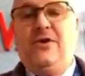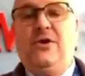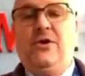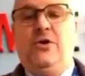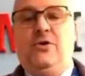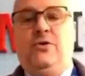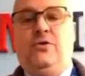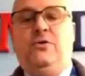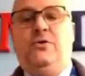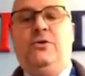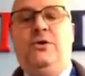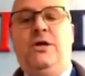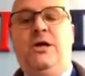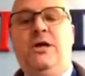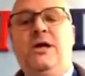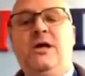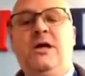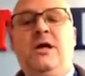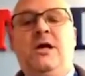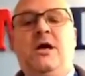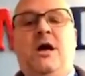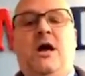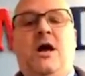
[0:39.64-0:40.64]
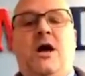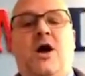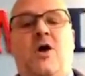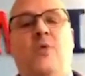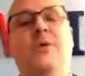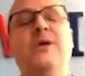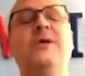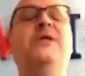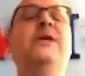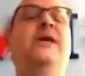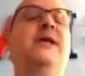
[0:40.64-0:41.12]
are a series of
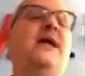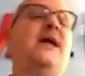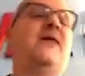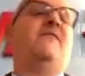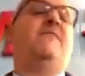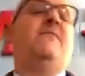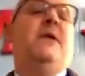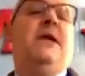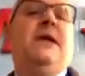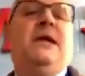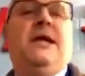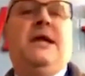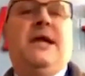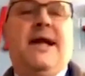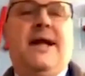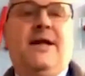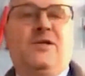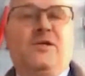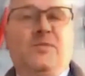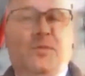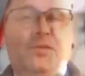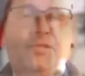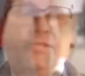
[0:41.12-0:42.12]
vile, racist statements.